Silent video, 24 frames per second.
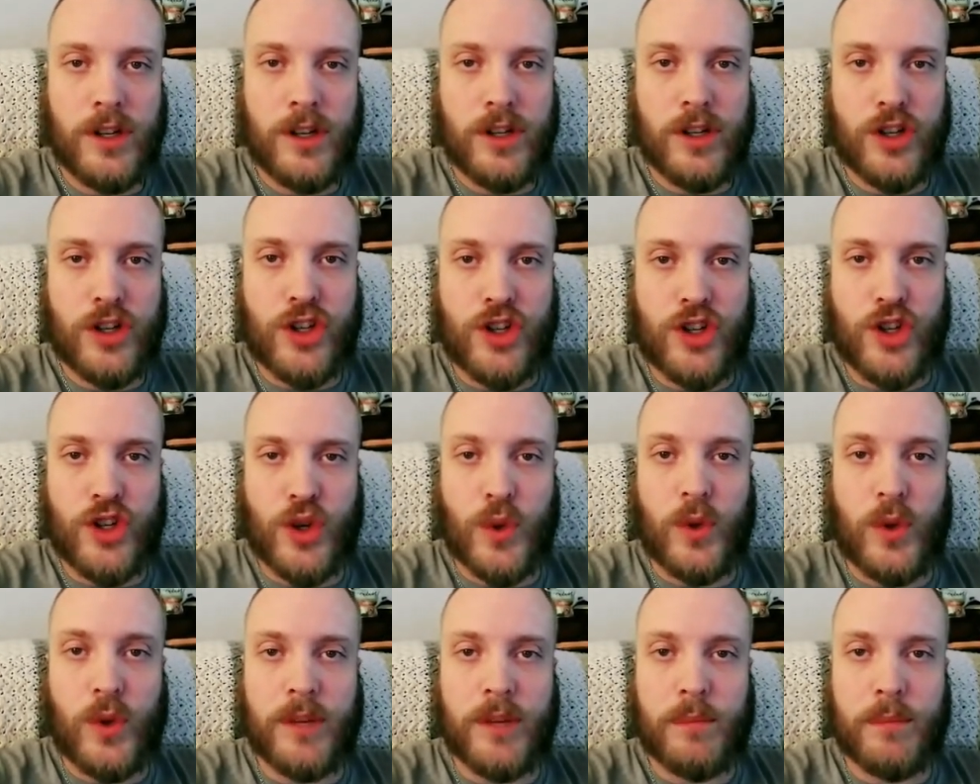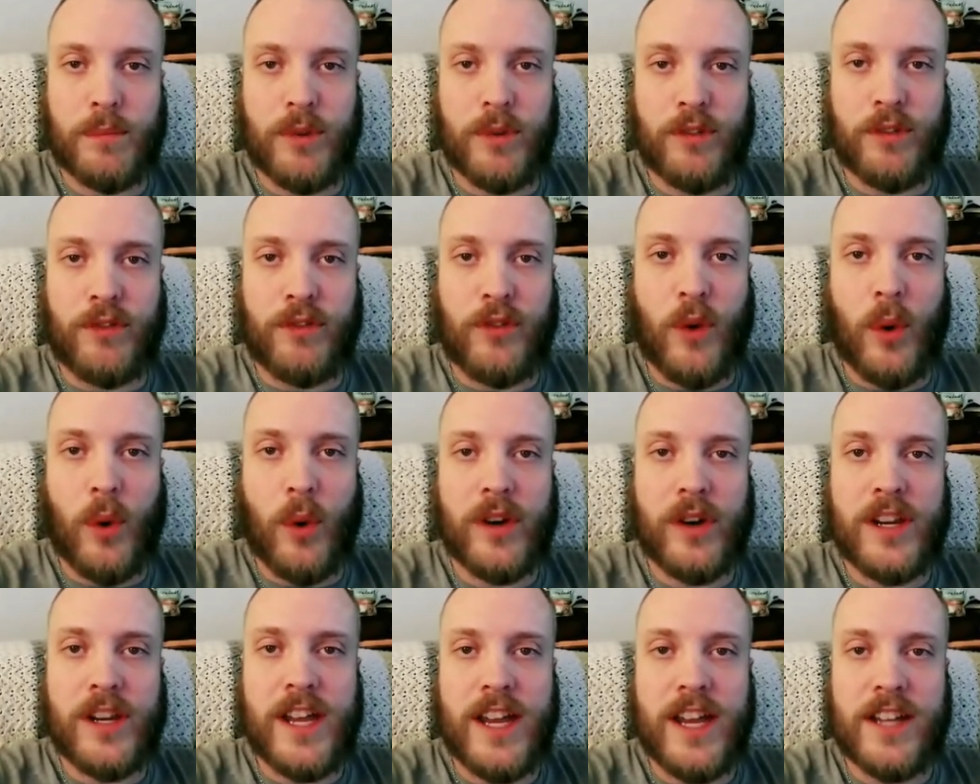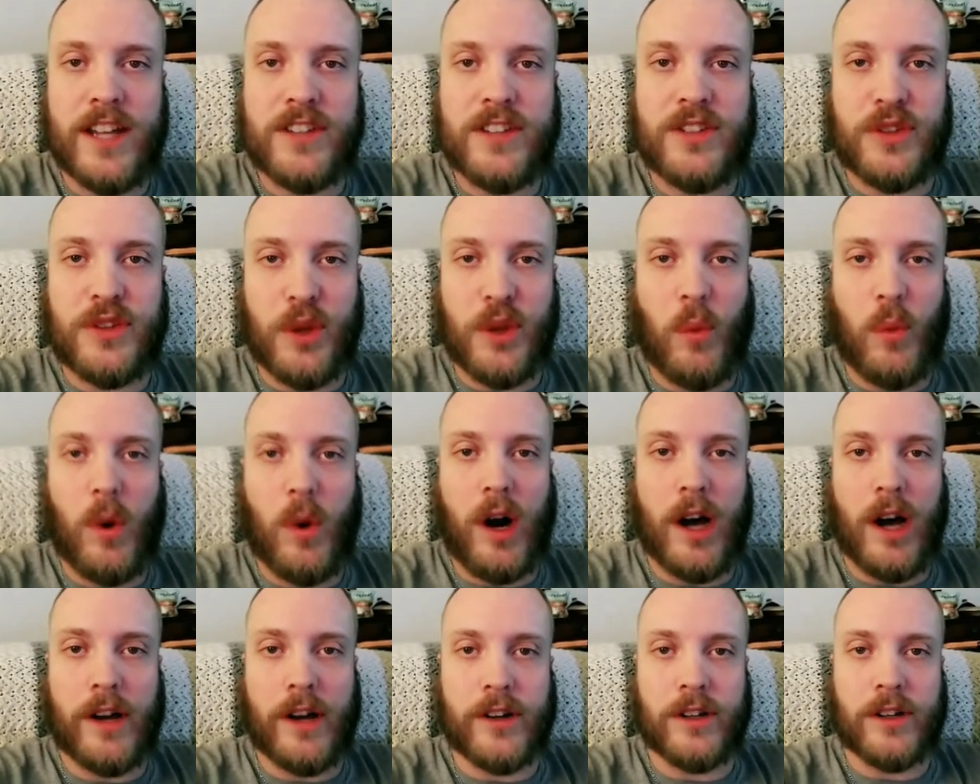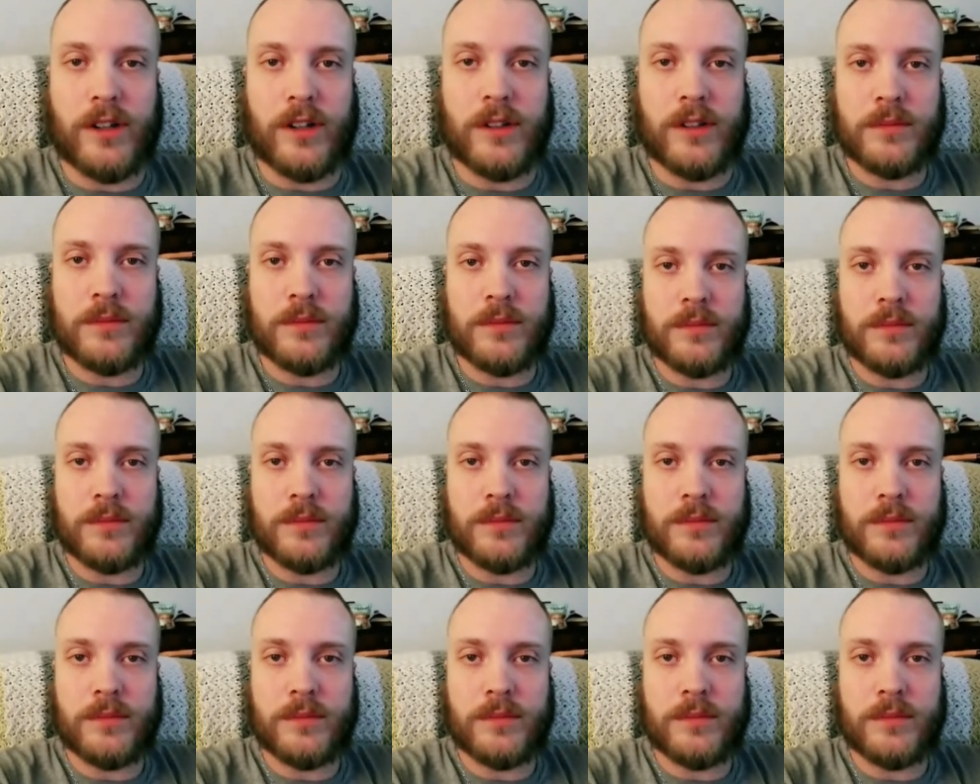Shoot him before he hits the water.